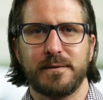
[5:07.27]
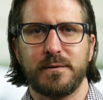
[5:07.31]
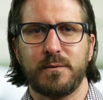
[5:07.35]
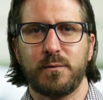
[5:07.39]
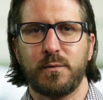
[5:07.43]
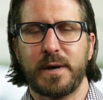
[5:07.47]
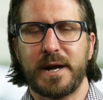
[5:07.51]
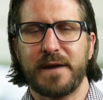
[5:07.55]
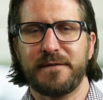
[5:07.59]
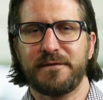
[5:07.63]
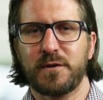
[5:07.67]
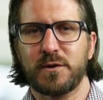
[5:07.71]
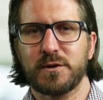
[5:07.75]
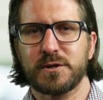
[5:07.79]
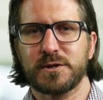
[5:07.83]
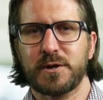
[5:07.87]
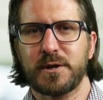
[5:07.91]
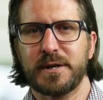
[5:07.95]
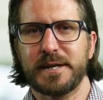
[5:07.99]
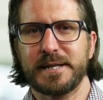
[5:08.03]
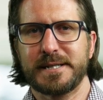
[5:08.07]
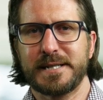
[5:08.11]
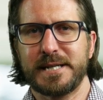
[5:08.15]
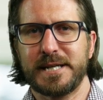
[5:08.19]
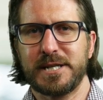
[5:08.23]
When I first
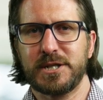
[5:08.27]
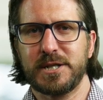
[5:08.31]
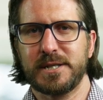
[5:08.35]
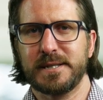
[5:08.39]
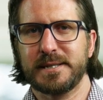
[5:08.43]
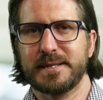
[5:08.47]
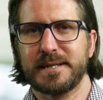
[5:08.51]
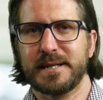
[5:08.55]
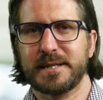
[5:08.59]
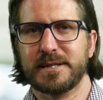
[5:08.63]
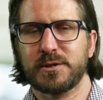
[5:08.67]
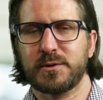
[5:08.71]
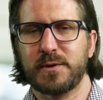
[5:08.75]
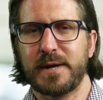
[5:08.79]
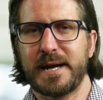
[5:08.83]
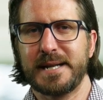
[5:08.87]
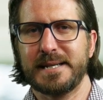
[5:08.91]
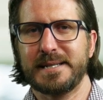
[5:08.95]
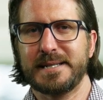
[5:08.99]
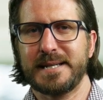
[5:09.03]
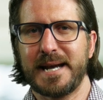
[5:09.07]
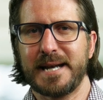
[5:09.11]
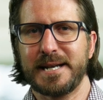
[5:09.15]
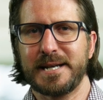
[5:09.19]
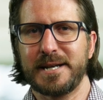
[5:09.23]
started teaching sixth
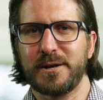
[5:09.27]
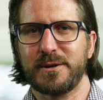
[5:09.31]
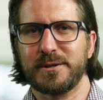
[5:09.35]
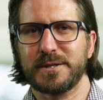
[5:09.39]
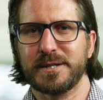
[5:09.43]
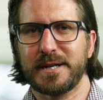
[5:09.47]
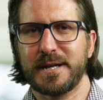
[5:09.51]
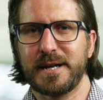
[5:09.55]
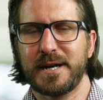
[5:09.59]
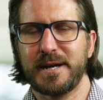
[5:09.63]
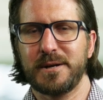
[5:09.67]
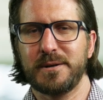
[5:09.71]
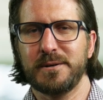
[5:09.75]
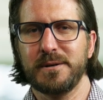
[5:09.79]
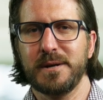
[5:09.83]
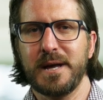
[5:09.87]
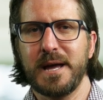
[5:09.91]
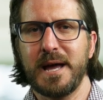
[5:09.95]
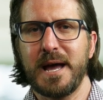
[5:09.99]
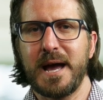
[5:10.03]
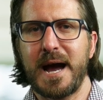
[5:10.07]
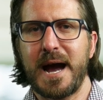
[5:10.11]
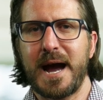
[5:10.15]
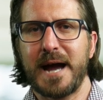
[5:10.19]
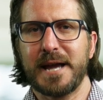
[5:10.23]
grade 10 years ago,
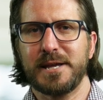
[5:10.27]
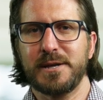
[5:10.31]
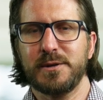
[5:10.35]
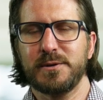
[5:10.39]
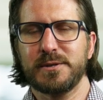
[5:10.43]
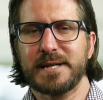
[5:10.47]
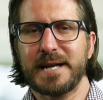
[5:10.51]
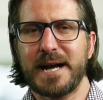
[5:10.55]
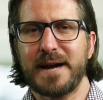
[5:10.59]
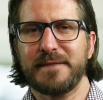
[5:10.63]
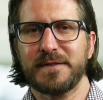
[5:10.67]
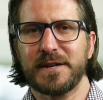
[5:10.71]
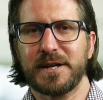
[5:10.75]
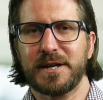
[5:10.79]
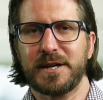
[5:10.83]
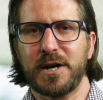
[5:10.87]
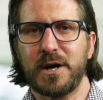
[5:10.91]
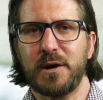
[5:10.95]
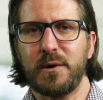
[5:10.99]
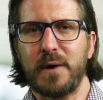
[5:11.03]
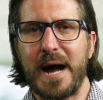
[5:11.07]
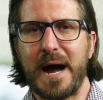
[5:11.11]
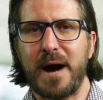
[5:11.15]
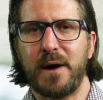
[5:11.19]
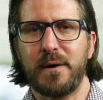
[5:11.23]
I used to have to
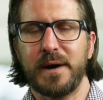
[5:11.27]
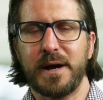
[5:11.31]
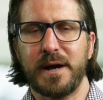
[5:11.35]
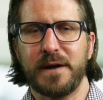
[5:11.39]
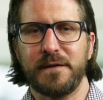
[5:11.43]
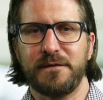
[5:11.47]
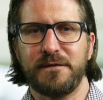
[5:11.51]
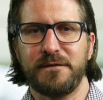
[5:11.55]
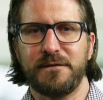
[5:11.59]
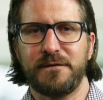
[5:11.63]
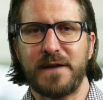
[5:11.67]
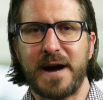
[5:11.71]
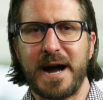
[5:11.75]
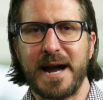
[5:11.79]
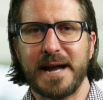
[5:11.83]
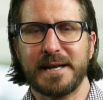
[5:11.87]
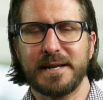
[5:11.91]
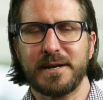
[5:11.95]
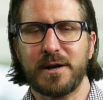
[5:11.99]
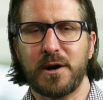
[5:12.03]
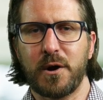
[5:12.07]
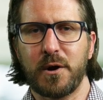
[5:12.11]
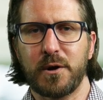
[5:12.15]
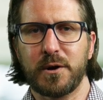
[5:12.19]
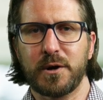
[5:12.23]
go out and
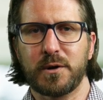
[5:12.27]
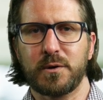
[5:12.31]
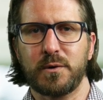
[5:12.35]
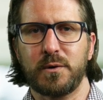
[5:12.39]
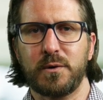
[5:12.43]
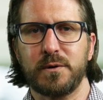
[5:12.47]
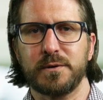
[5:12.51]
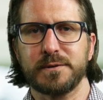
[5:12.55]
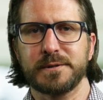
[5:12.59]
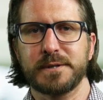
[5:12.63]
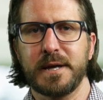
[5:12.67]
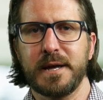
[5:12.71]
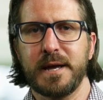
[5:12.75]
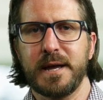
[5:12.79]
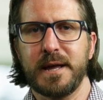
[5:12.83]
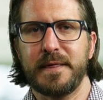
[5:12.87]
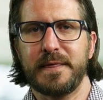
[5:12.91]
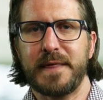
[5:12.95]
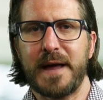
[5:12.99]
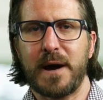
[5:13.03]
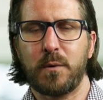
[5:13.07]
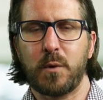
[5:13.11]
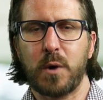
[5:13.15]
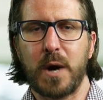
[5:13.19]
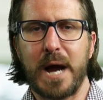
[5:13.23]
find articles
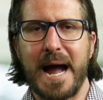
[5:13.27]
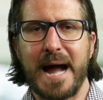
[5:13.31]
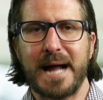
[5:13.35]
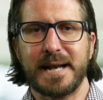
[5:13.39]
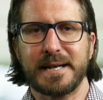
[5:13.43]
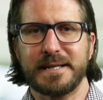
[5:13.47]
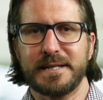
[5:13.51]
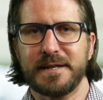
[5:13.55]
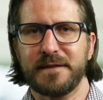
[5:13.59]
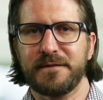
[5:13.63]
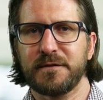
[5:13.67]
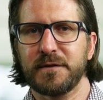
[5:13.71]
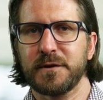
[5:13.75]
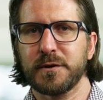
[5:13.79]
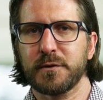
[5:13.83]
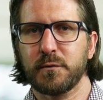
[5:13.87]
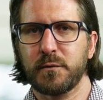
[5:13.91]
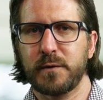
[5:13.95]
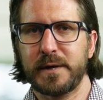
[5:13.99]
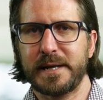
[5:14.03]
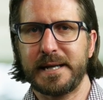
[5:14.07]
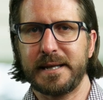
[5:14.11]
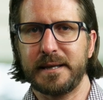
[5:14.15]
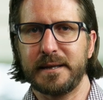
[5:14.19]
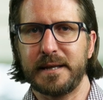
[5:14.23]
that were at different
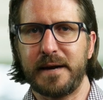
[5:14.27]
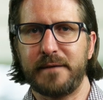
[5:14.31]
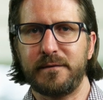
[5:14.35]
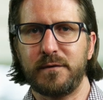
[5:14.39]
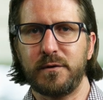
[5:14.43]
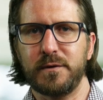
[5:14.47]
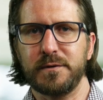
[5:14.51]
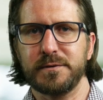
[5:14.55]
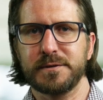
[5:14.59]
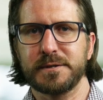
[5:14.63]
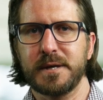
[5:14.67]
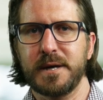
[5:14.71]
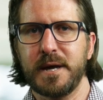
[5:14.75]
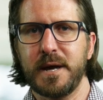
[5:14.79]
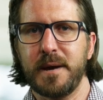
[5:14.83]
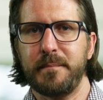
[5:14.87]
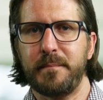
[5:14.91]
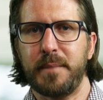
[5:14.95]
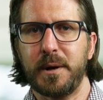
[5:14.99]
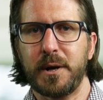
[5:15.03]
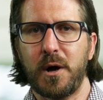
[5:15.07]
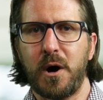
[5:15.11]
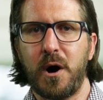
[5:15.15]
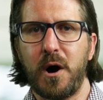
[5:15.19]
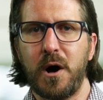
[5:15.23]
reading levels,
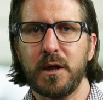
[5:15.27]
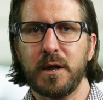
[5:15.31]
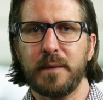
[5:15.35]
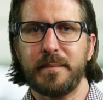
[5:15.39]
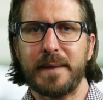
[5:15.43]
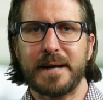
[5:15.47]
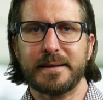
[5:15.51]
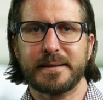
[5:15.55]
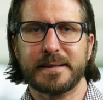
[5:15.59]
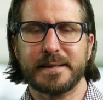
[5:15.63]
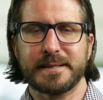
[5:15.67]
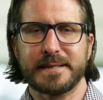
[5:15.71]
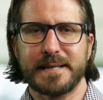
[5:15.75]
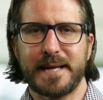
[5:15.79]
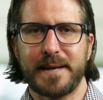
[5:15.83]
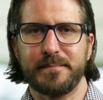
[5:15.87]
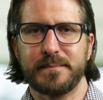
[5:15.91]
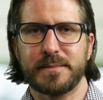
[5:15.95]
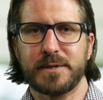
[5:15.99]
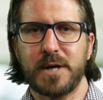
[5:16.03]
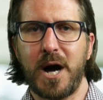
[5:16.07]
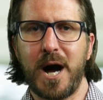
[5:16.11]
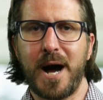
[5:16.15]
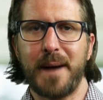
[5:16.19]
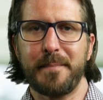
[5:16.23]
but all about the same
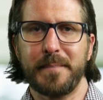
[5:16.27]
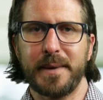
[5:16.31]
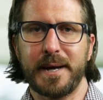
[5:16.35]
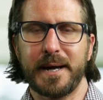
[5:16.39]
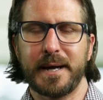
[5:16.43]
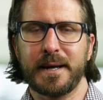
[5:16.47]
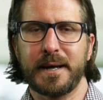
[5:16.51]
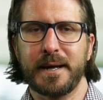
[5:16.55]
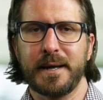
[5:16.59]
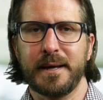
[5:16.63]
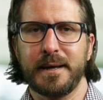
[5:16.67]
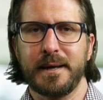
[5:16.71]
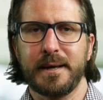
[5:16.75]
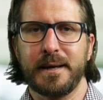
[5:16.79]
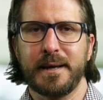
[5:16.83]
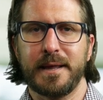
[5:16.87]
topic.